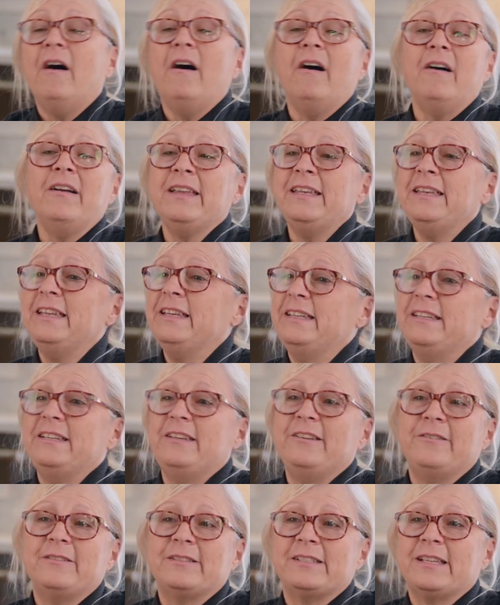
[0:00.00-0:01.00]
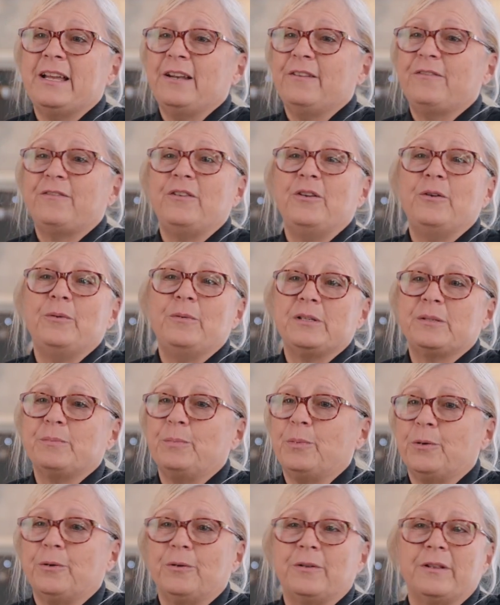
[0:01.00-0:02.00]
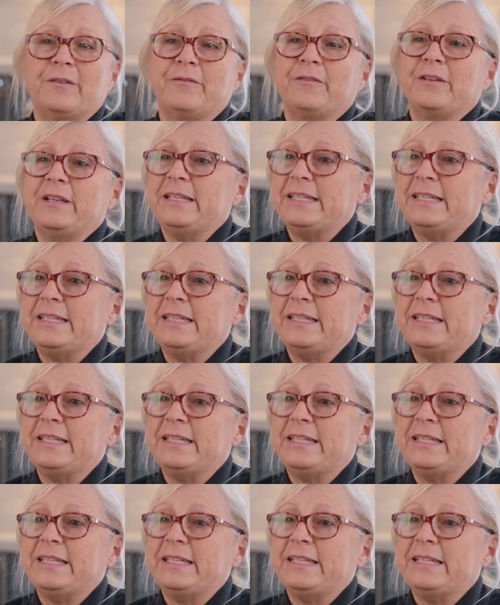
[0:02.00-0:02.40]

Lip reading: All you need to do is add a few to his bowl every